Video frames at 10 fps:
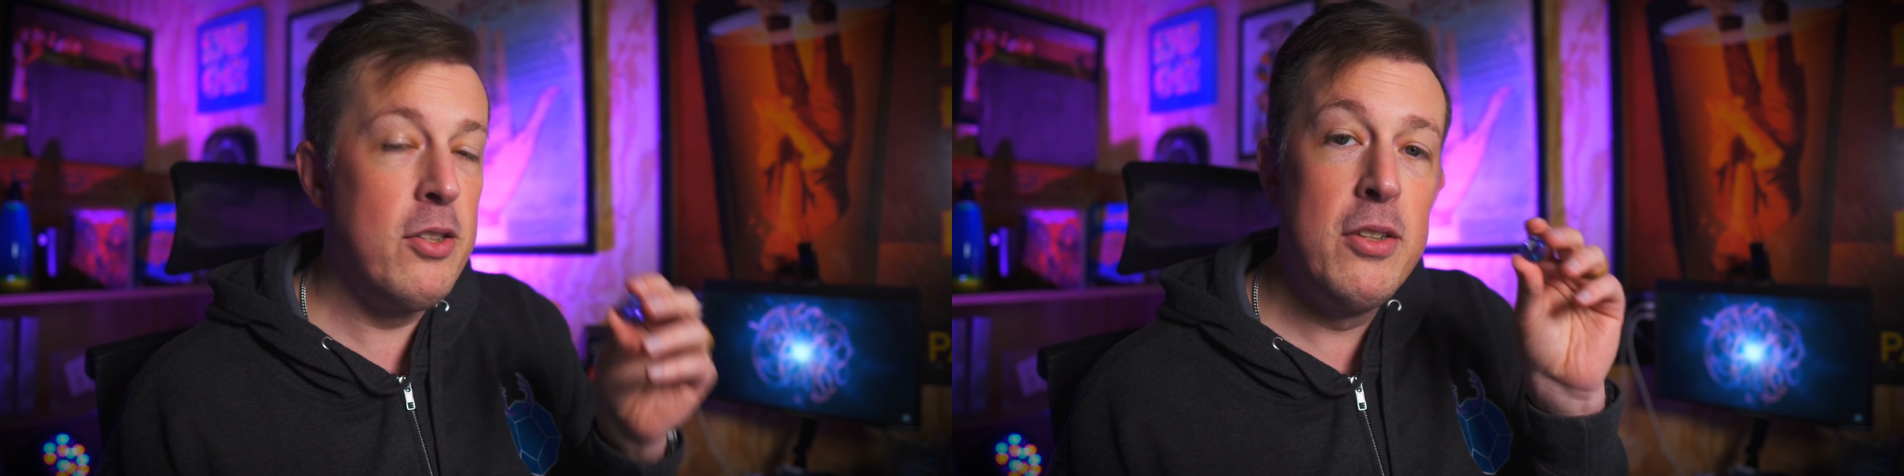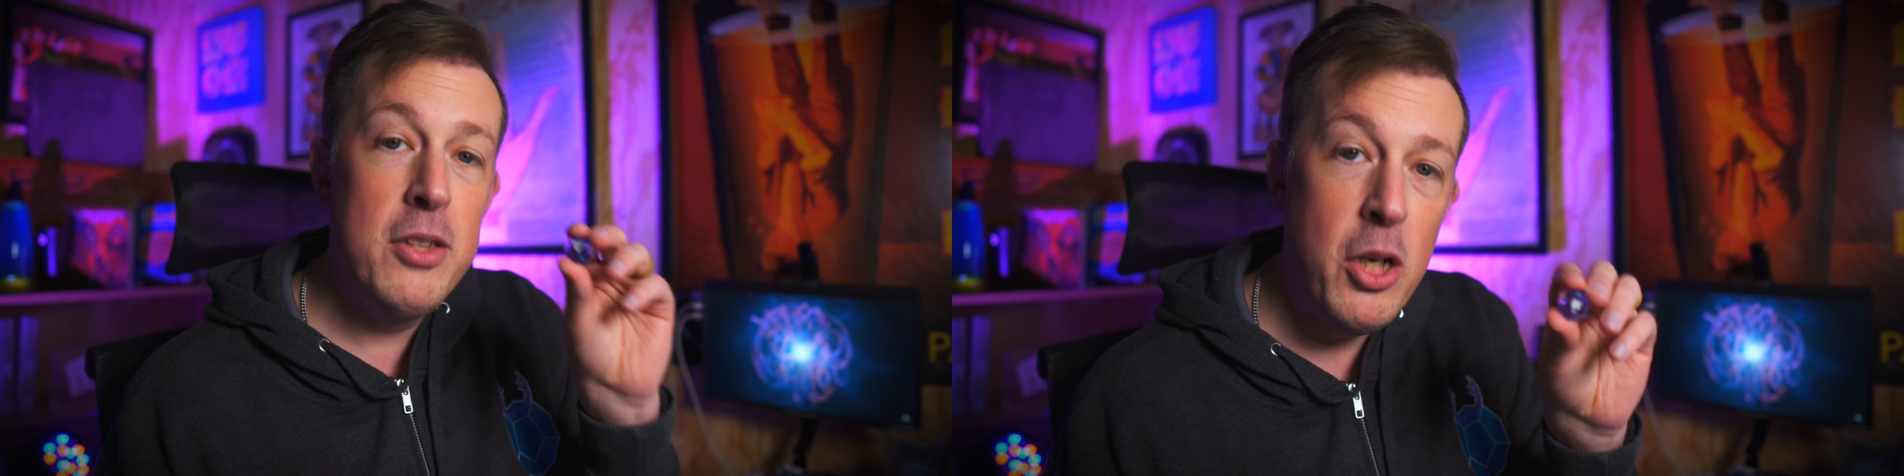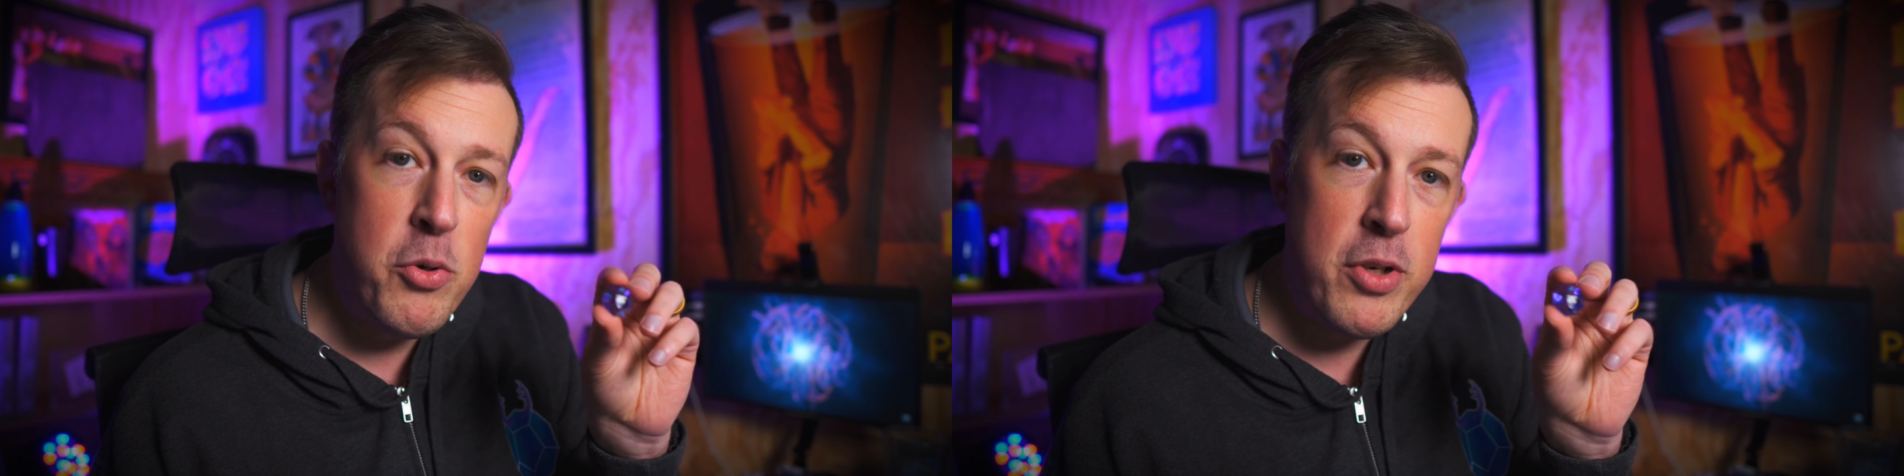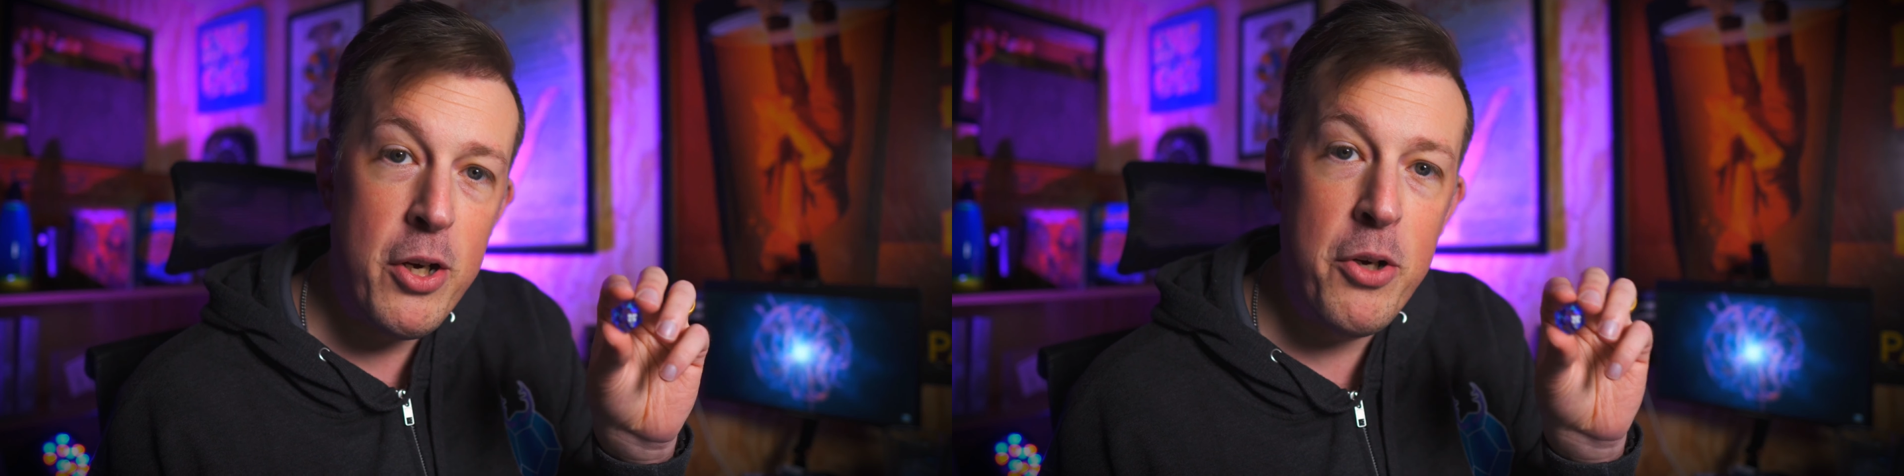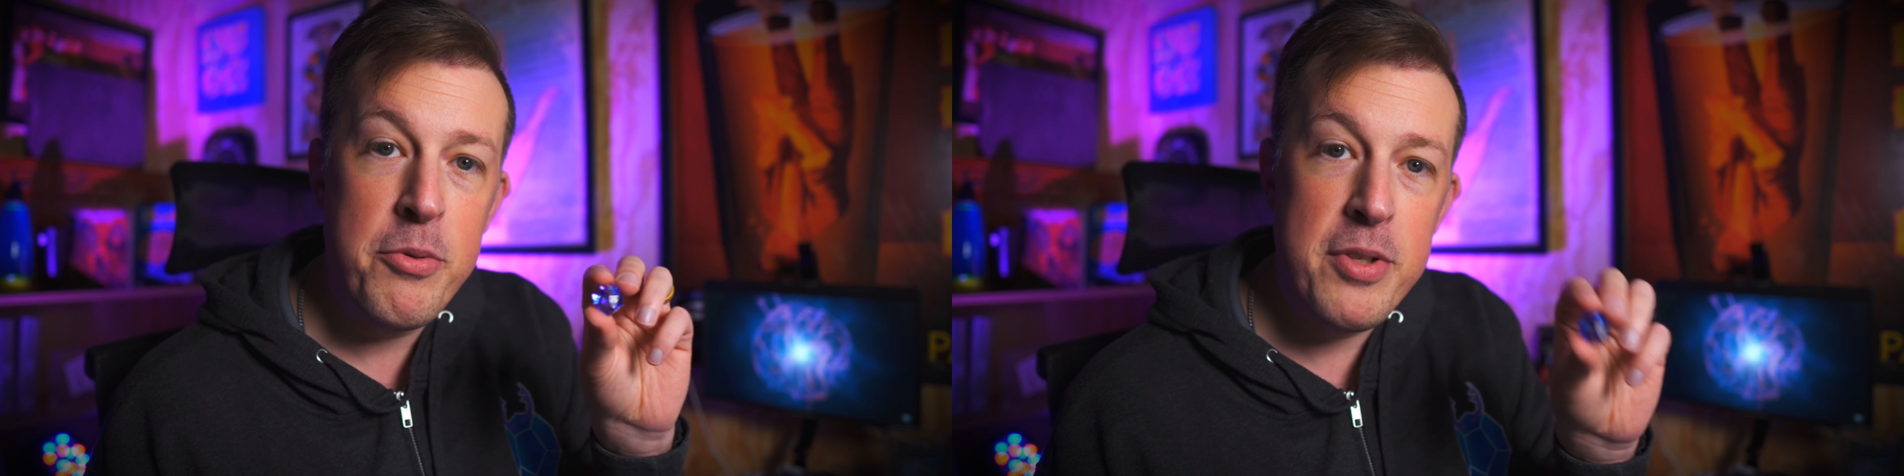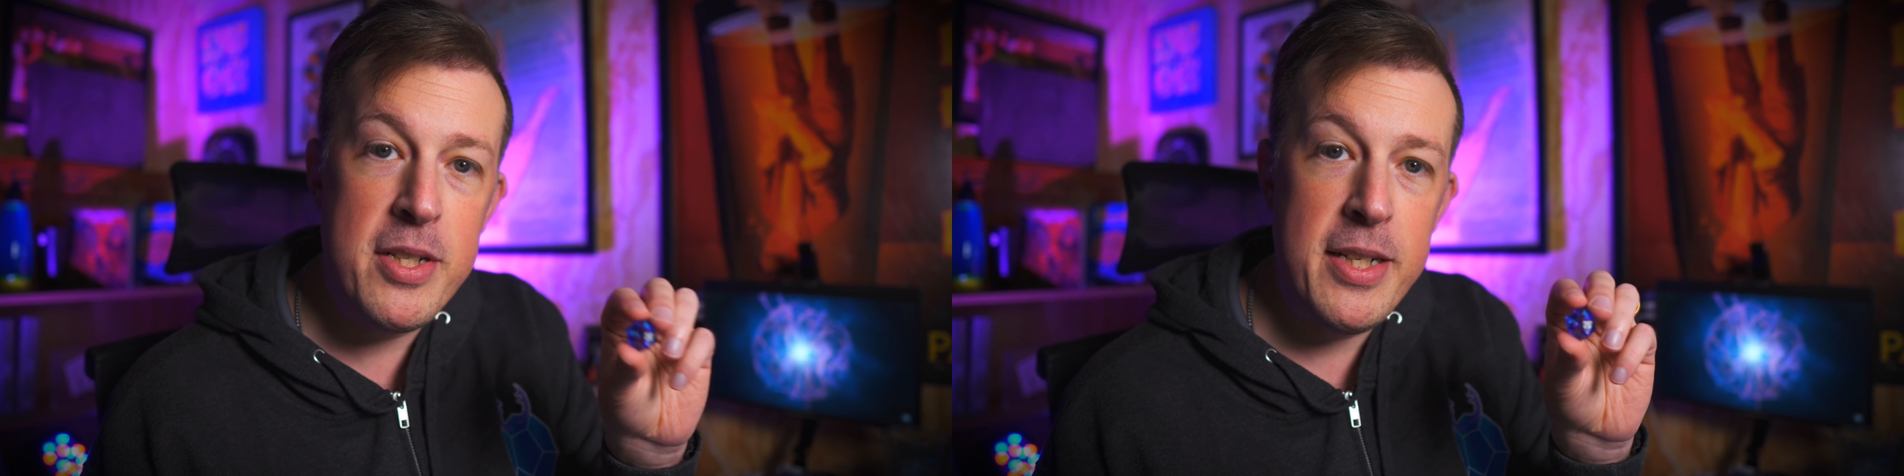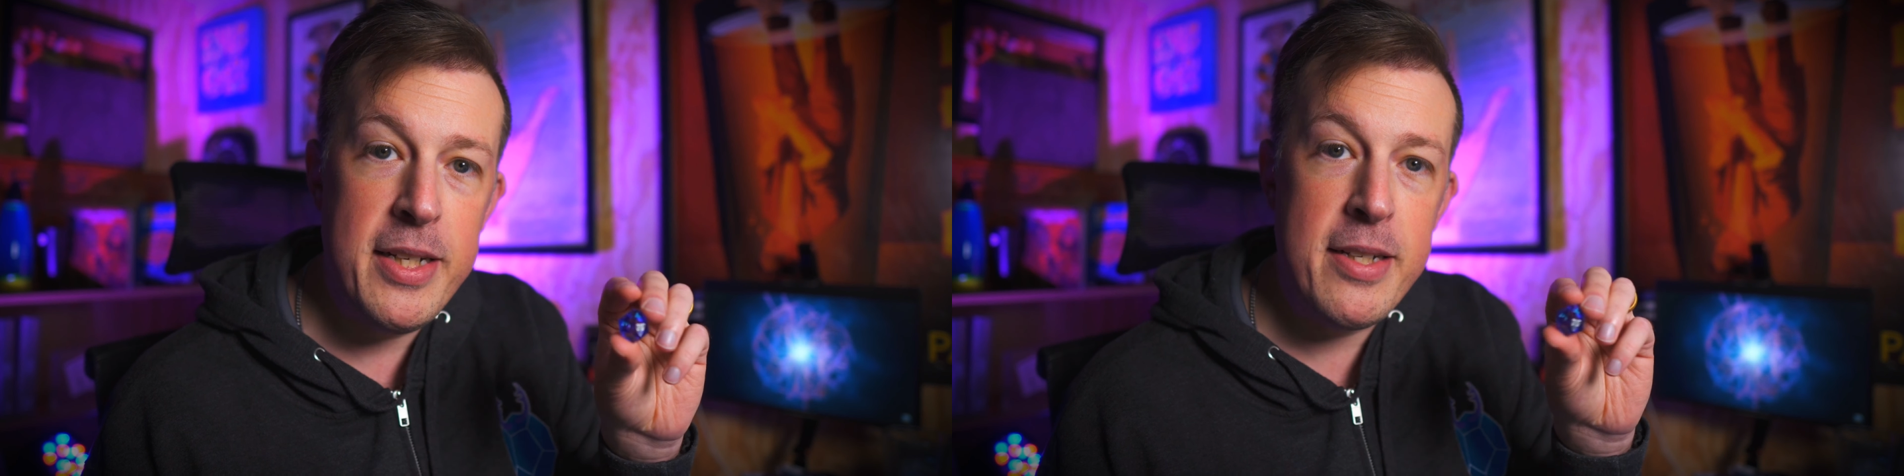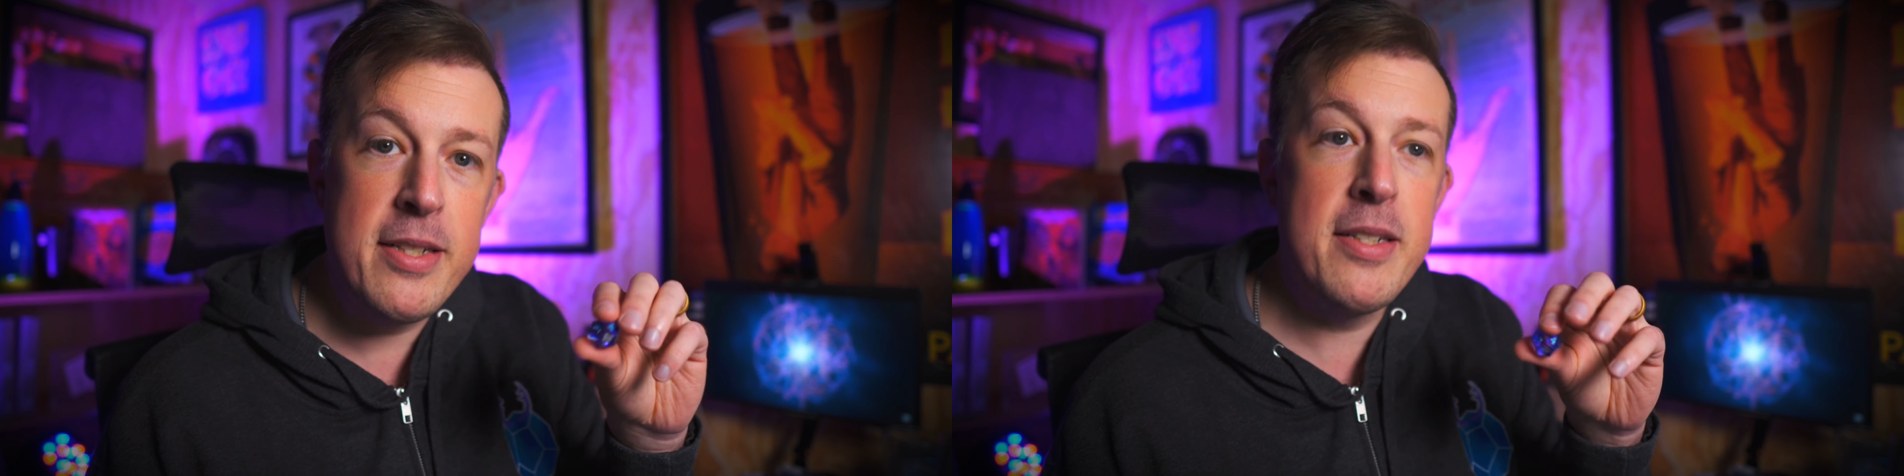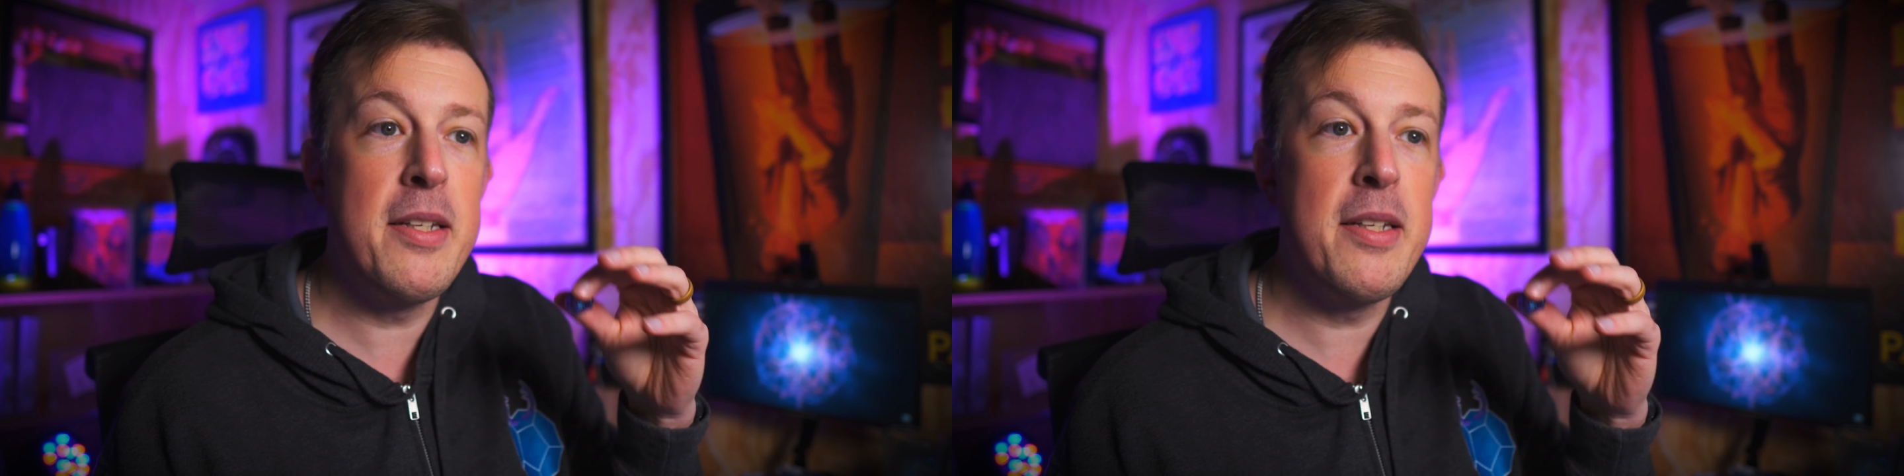logo 6,